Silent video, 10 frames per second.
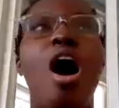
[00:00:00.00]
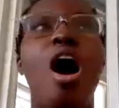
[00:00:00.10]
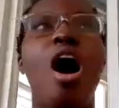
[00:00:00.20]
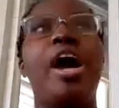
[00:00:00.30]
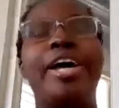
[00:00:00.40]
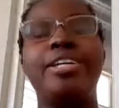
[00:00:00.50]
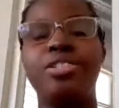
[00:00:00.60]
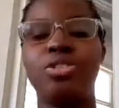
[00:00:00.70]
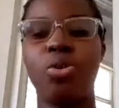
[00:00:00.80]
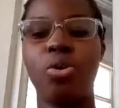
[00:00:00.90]
All right,
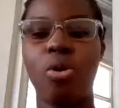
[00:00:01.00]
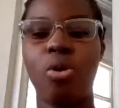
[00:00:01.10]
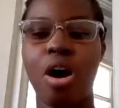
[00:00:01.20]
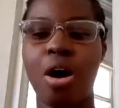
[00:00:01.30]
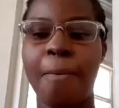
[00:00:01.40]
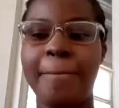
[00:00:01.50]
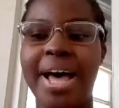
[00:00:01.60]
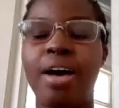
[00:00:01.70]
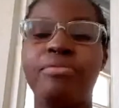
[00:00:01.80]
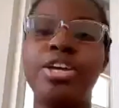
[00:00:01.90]
so
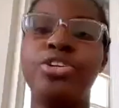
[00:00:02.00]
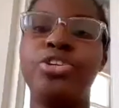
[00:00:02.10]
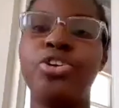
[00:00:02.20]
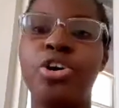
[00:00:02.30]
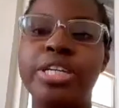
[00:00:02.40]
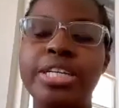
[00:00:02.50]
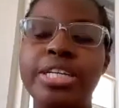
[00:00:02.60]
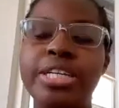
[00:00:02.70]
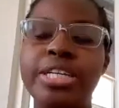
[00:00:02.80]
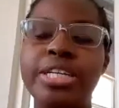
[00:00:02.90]
having done
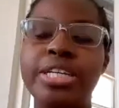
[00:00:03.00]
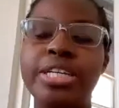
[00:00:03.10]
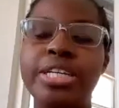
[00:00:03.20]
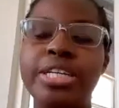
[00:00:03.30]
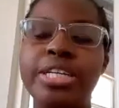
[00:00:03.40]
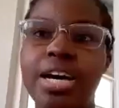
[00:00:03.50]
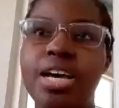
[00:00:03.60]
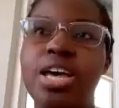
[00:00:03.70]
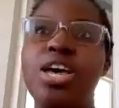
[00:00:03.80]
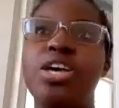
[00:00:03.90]
CSEC,
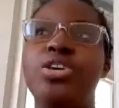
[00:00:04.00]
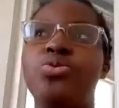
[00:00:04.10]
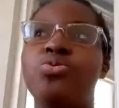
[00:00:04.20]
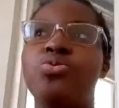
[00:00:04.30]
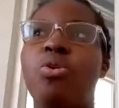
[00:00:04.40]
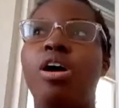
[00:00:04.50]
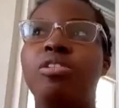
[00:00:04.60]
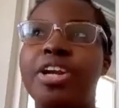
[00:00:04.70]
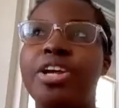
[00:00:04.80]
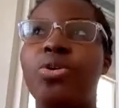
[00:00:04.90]
you
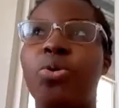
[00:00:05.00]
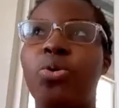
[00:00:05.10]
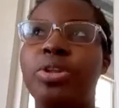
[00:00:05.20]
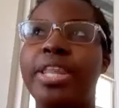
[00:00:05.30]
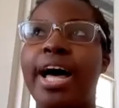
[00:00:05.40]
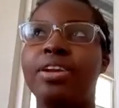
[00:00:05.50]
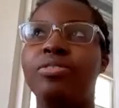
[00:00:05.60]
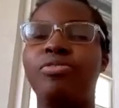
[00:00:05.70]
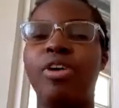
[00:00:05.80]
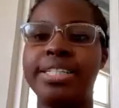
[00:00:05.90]
already know that
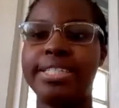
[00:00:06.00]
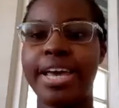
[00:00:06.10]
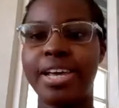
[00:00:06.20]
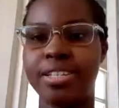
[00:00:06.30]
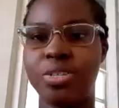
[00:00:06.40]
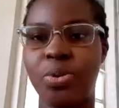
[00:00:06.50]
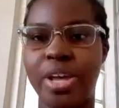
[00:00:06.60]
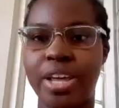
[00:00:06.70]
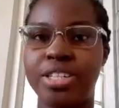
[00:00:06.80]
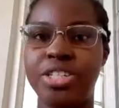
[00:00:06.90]
for science
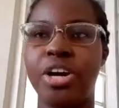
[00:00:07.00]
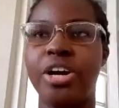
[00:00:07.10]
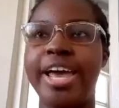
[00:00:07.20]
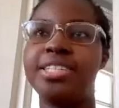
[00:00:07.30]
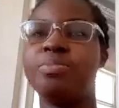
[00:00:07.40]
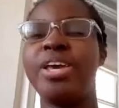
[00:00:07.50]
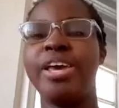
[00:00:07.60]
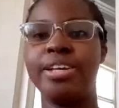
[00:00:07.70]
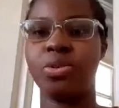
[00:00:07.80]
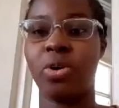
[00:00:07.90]
students, your
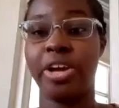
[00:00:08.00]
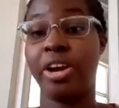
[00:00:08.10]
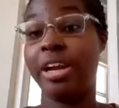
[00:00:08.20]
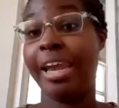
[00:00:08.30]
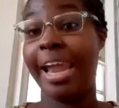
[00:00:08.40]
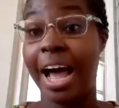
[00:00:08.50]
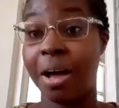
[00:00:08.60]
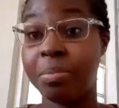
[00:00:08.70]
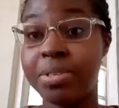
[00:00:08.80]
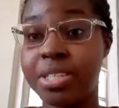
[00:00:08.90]
SBAs or your
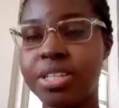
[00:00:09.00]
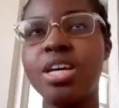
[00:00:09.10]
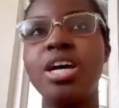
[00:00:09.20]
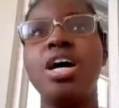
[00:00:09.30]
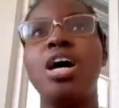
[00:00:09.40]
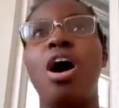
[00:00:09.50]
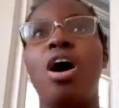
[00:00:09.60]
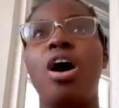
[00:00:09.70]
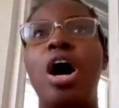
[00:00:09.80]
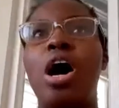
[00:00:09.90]
labs,
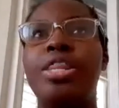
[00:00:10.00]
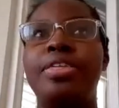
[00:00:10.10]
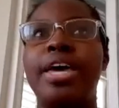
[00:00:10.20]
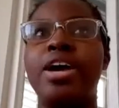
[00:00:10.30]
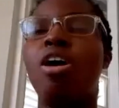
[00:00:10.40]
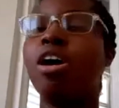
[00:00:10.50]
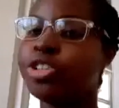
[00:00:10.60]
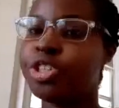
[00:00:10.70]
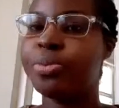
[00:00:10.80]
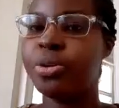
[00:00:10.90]
they
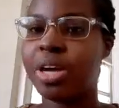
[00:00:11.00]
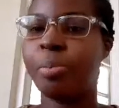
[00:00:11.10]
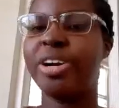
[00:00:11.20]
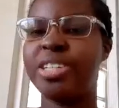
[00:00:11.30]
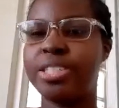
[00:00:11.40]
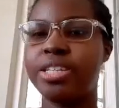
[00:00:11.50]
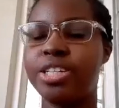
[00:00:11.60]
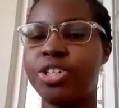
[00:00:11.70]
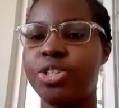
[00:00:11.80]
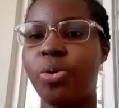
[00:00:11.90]
contribute a
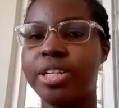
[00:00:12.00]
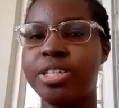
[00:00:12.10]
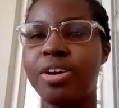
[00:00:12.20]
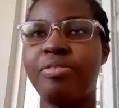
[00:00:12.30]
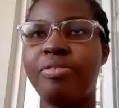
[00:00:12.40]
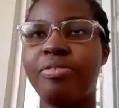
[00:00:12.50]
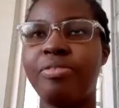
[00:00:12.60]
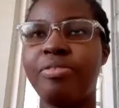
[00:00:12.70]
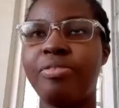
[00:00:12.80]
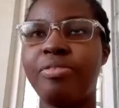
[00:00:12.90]
percentage towards your
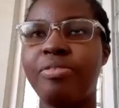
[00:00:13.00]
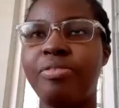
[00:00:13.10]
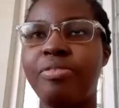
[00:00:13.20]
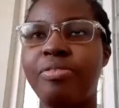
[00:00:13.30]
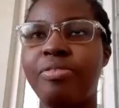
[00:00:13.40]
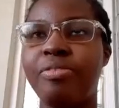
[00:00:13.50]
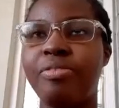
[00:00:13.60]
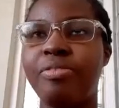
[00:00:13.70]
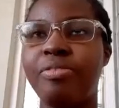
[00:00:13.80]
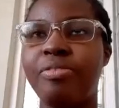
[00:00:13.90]
final grade.
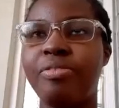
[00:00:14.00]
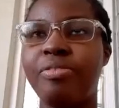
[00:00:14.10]
So for